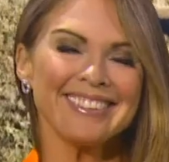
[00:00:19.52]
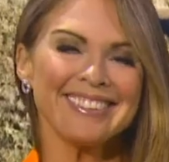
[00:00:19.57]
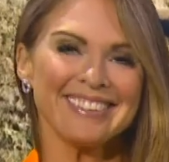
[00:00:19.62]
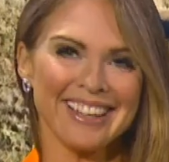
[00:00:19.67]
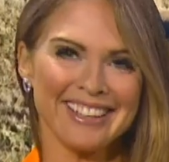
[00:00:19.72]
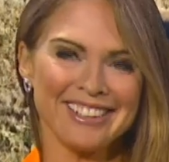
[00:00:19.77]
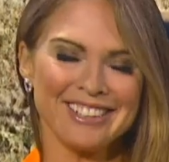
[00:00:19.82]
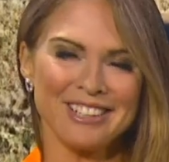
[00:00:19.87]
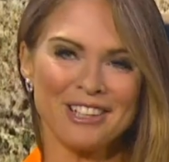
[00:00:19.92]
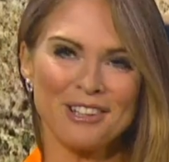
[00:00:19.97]

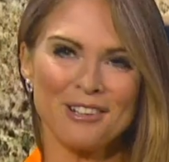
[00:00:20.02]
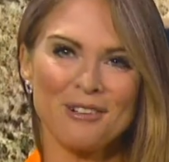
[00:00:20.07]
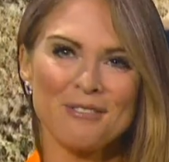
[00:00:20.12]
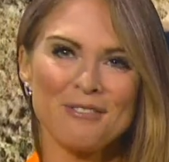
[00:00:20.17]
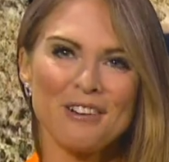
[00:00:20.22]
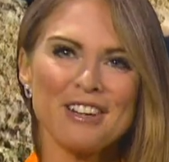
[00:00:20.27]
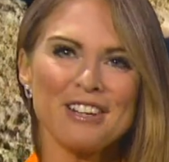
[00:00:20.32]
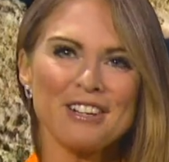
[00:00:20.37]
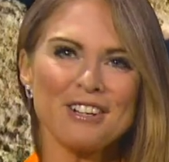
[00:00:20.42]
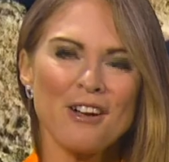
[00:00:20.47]
Thank you. A
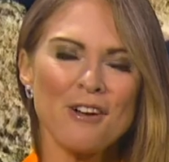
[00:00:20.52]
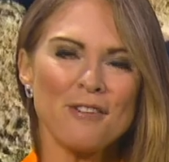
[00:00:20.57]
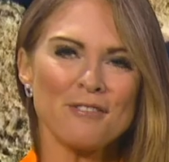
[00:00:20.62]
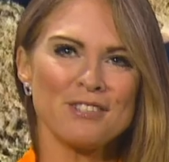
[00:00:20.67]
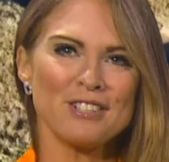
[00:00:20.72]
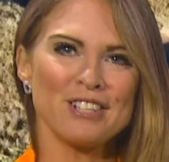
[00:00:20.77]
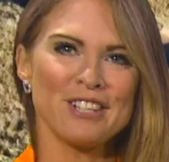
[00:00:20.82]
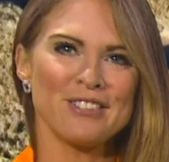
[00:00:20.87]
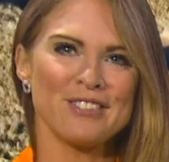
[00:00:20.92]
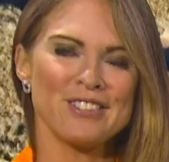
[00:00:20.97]
very good
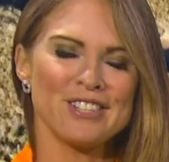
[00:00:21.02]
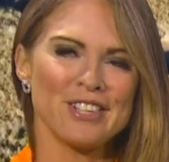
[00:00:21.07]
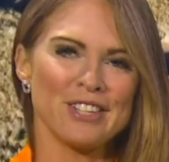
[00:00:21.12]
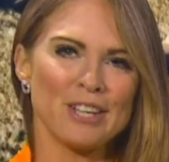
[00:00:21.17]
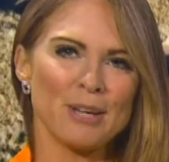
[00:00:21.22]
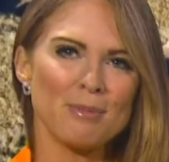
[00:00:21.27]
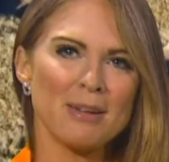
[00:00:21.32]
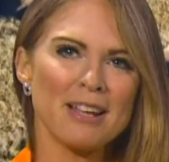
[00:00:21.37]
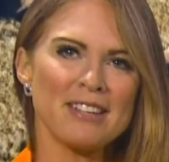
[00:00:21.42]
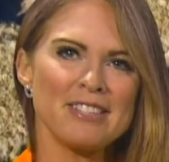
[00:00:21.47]
afternoon to
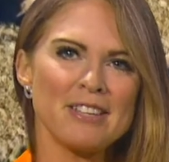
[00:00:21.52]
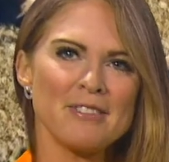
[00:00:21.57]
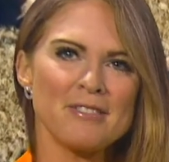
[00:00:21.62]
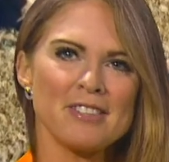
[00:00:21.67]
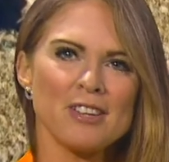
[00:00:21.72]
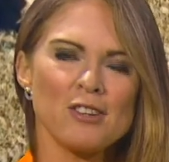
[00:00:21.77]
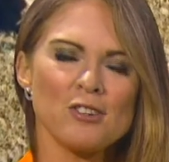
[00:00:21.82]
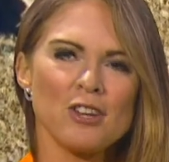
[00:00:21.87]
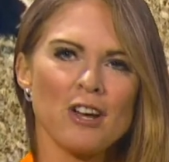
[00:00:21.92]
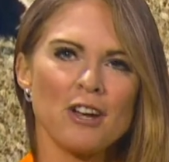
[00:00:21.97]
you. Plenty of
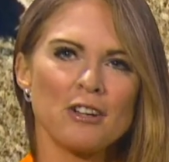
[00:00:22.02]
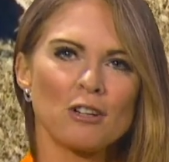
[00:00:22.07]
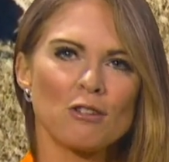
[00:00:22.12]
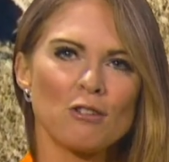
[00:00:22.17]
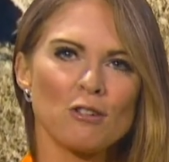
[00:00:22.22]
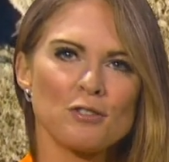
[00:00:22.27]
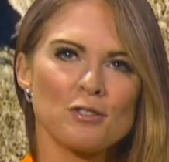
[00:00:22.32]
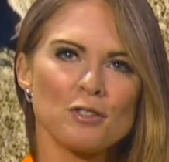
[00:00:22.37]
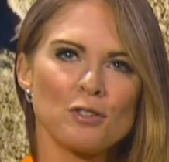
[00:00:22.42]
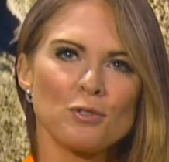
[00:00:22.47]
sunshine
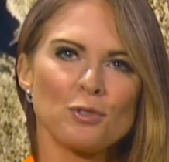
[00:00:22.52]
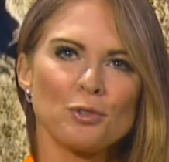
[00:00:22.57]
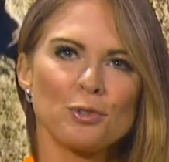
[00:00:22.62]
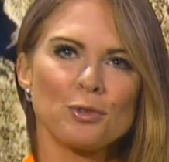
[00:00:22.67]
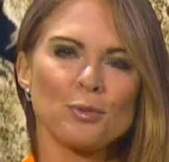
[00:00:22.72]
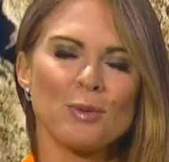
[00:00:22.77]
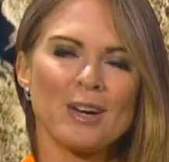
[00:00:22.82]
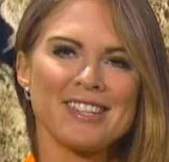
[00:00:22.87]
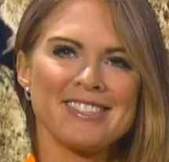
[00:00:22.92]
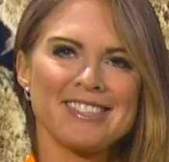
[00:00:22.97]
across the
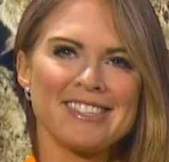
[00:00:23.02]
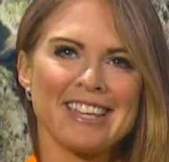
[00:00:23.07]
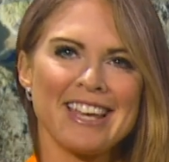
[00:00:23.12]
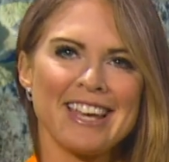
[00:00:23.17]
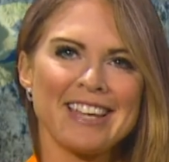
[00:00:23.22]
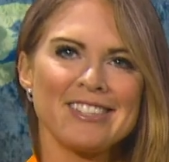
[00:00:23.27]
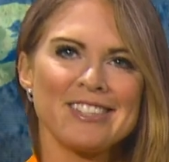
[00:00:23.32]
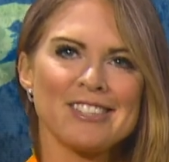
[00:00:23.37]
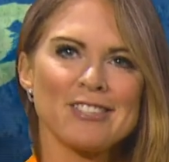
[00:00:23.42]
northwest today.